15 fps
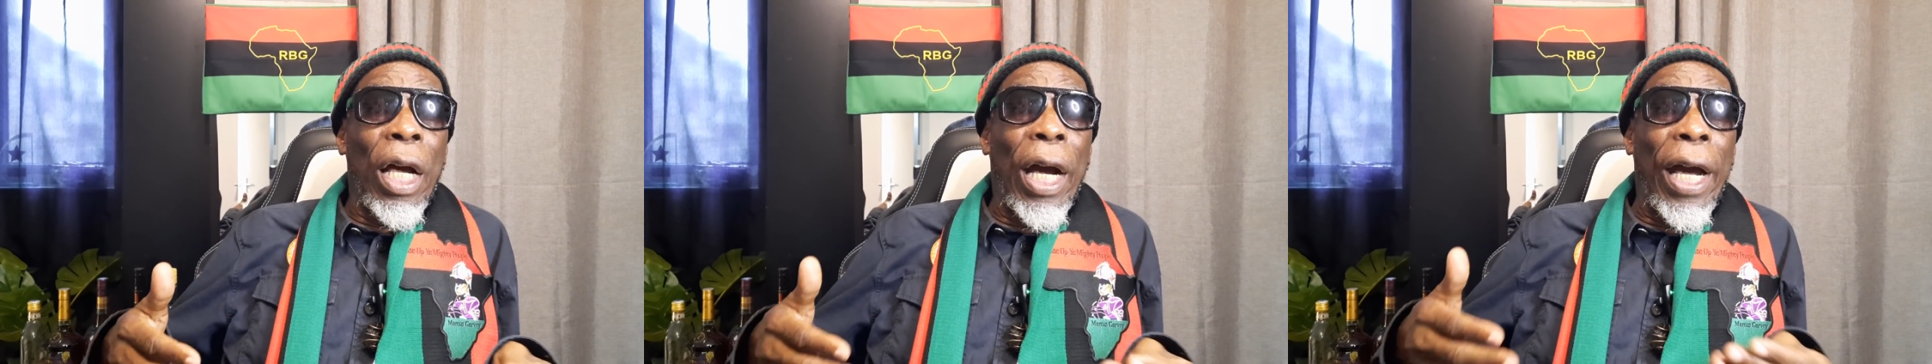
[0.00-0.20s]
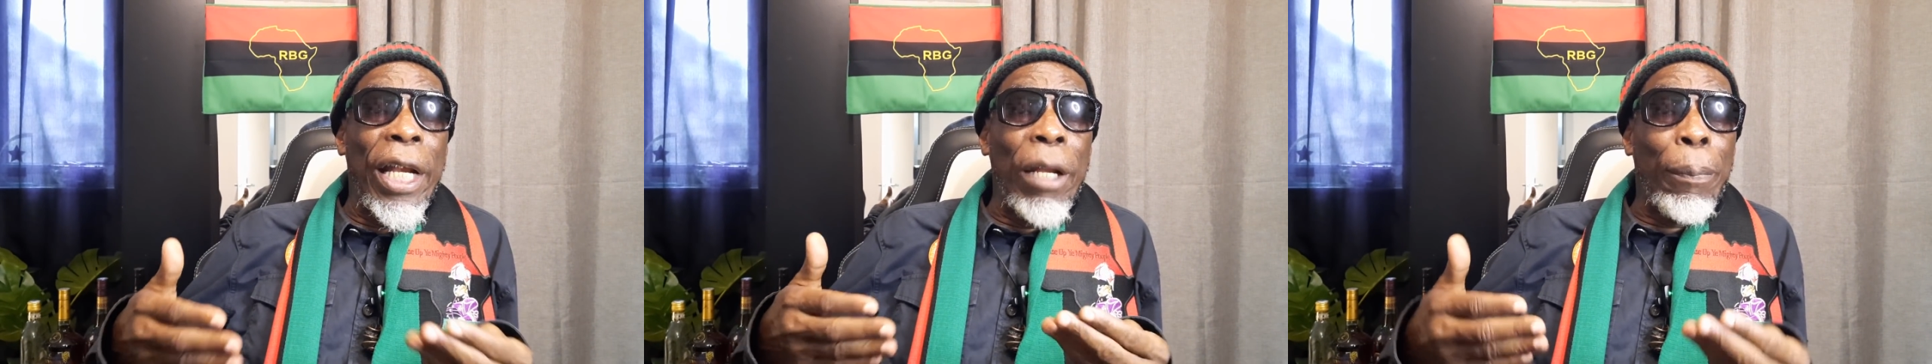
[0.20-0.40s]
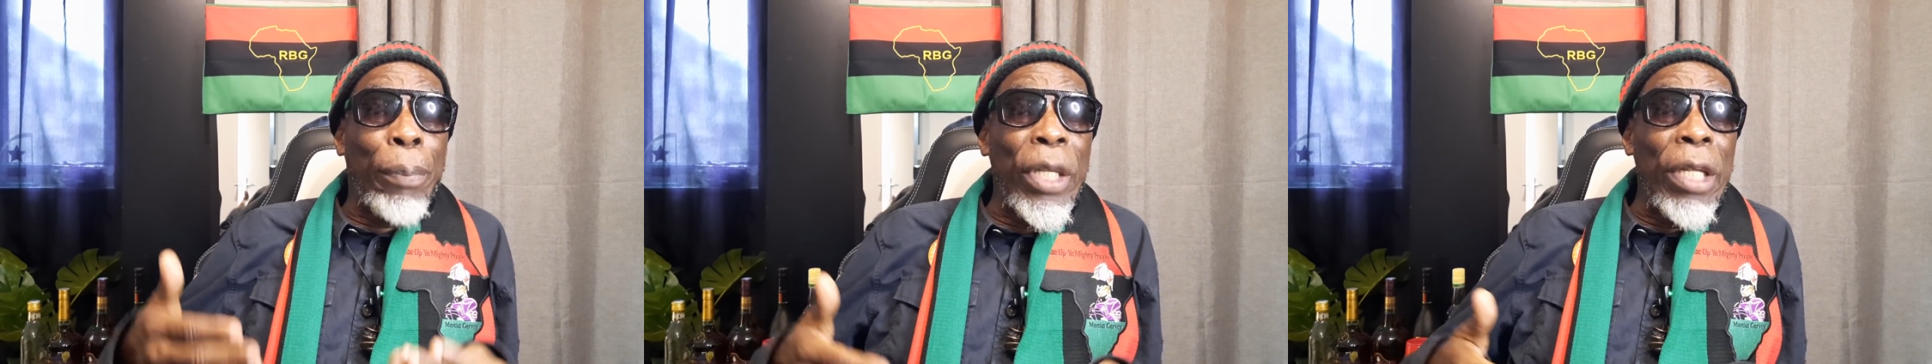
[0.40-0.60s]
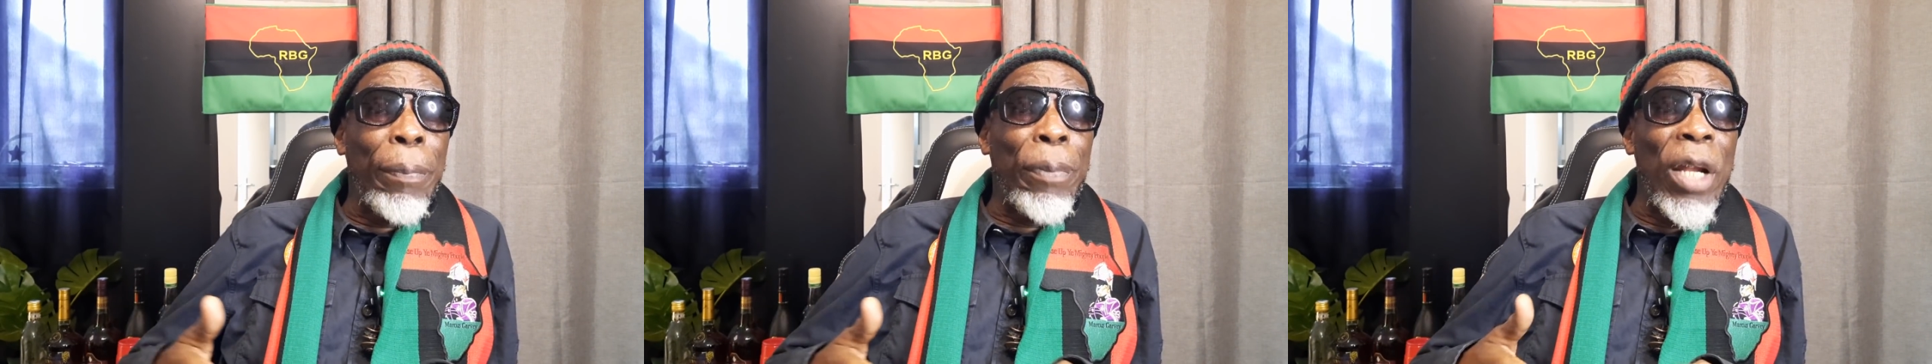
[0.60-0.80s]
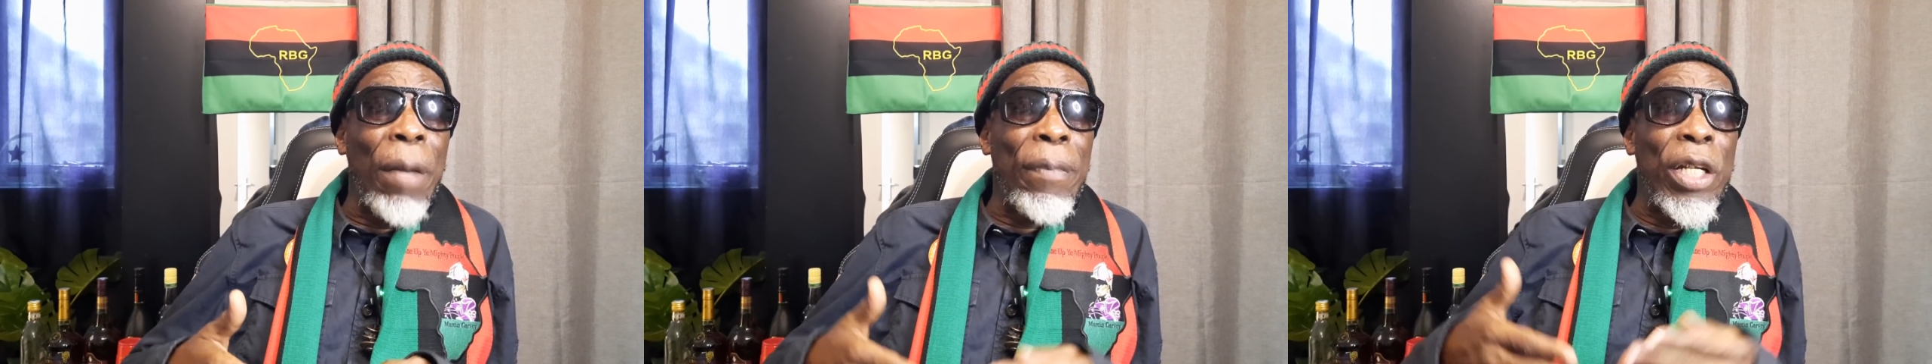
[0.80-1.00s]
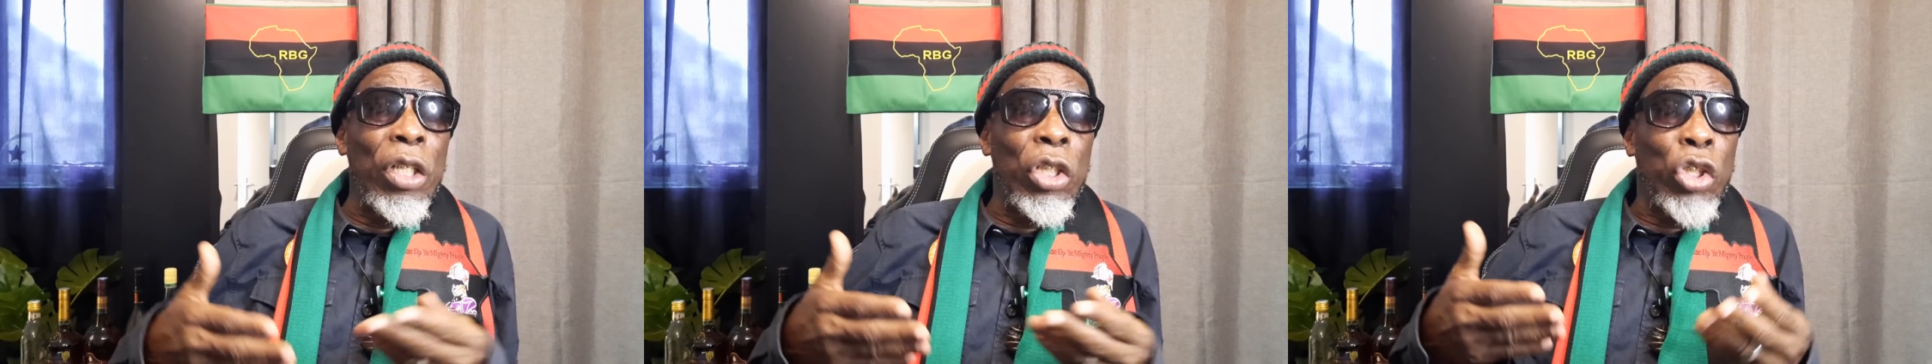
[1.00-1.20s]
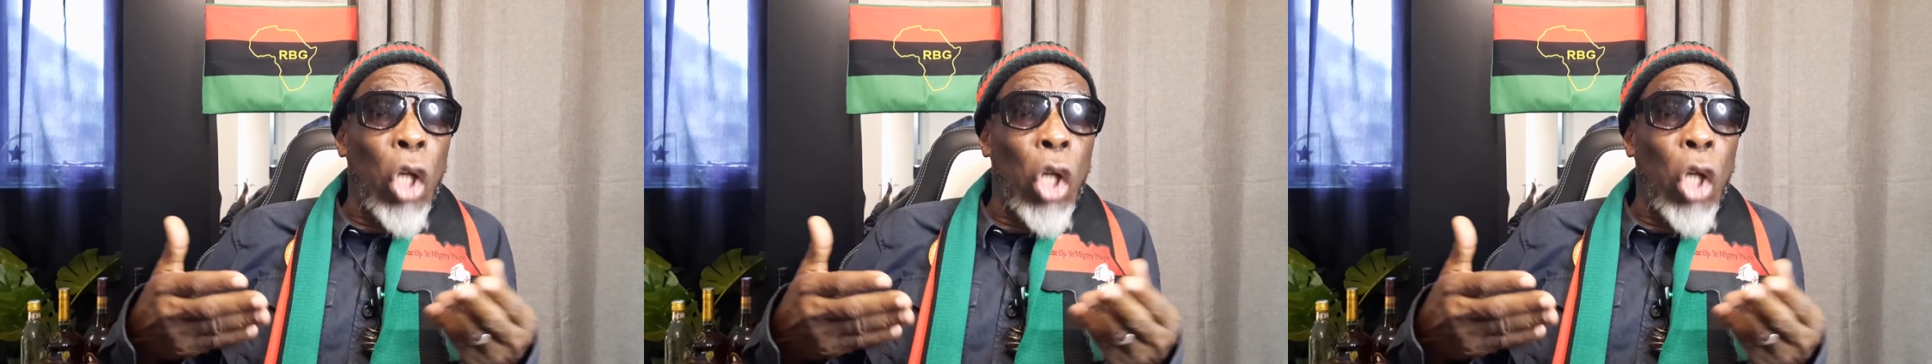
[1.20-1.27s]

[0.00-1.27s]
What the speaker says: And the people in the